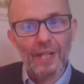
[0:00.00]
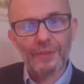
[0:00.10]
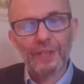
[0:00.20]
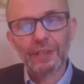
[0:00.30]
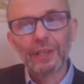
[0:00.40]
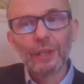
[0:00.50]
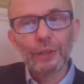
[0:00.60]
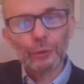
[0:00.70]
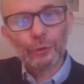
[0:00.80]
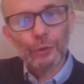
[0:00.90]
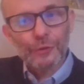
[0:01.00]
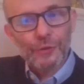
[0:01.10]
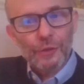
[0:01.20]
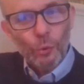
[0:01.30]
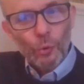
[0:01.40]
I think you could
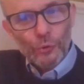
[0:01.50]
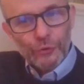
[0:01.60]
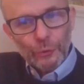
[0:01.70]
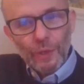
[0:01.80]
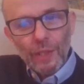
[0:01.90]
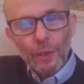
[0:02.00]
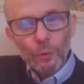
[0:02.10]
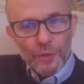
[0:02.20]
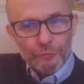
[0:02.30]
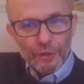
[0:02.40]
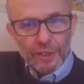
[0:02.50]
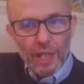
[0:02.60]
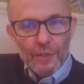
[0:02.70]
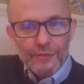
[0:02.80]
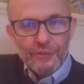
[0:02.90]
talk to with
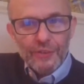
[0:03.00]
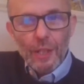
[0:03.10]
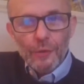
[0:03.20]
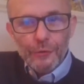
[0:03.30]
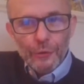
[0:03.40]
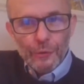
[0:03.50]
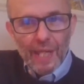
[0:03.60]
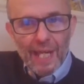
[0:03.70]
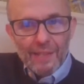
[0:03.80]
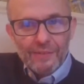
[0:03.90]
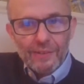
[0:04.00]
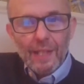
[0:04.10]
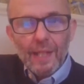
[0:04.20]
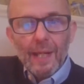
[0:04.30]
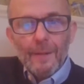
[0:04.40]
regards to that.
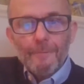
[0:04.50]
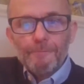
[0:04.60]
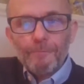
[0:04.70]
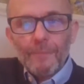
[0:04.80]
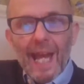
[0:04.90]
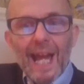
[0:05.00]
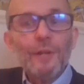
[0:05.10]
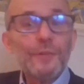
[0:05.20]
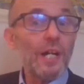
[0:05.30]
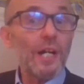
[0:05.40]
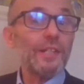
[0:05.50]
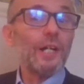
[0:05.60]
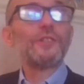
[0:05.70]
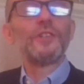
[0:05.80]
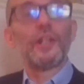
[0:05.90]
How did I
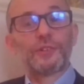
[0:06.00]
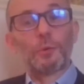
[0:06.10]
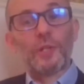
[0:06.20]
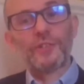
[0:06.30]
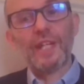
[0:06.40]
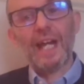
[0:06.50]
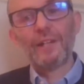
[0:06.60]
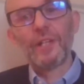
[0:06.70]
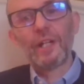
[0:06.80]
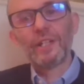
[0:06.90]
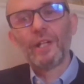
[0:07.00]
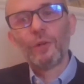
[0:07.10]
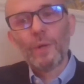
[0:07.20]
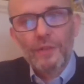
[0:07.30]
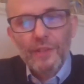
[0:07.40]
know? This is a nice question. How did I
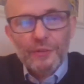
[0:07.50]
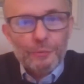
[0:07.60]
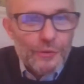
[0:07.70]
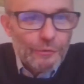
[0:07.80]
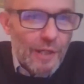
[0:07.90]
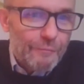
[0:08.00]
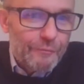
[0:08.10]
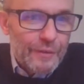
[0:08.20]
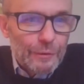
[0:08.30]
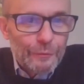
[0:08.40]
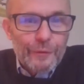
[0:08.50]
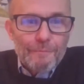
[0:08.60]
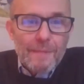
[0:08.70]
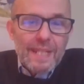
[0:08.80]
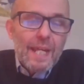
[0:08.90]
know whether this was the right field for
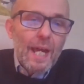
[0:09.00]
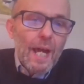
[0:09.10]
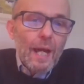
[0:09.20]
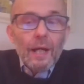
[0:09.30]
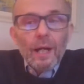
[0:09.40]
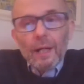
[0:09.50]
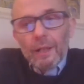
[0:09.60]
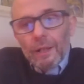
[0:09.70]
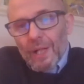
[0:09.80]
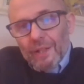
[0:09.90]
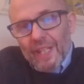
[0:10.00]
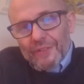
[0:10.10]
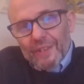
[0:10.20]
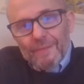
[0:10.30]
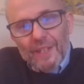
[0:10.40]
me? Oh, well,
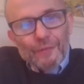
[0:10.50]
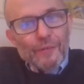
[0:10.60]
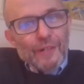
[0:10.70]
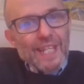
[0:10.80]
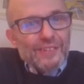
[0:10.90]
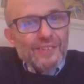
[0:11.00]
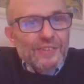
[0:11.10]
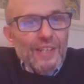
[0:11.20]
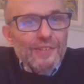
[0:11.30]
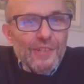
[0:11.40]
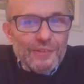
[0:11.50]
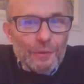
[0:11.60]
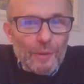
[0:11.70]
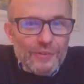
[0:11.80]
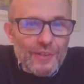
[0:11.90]
that's a very
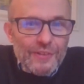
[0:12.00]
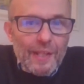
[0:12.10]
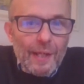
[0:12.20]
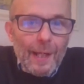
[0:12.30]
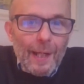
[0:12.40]
existentialist question, isn't it?